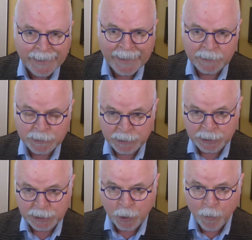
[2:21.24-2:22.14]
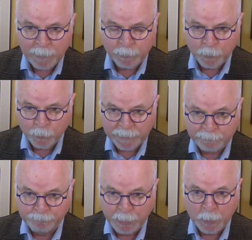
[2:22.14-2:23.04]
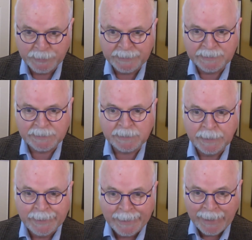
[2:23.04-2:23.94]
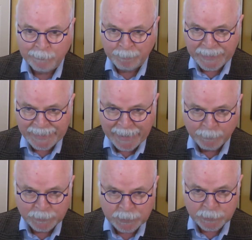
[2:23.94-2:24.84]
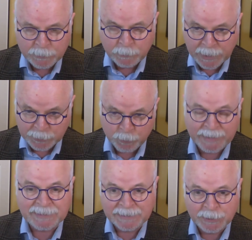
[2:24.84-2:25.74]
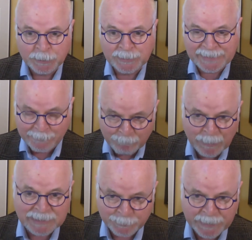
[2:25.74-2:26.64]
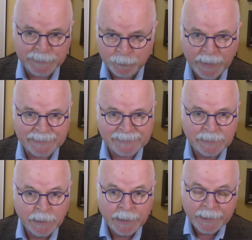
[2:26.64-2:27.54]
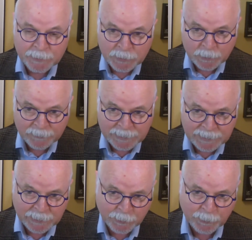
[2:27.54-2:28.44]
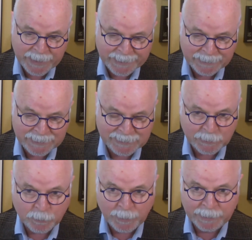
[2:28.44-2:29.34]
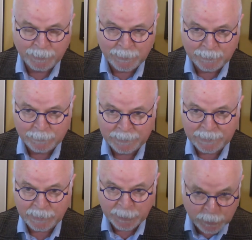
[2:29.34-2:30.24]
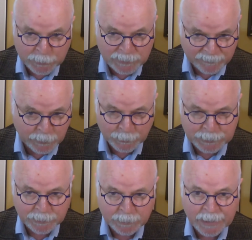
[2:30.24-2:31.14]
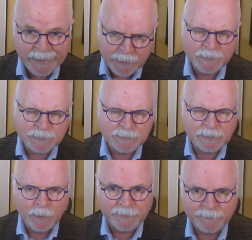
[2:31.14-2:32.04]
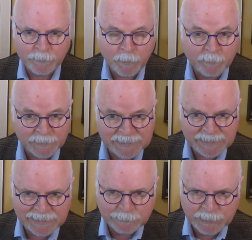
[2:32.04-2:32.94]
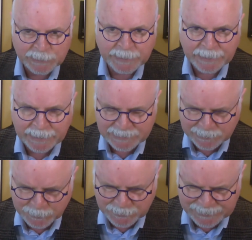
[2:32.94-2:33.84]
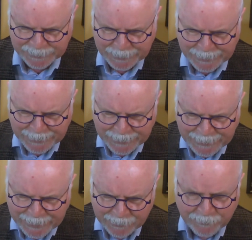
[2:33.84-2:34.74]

and to show up with boldness and being able to address issues that must be addressed in service to creating this incredible inclusive culture and also solving for over 60 million customers. And a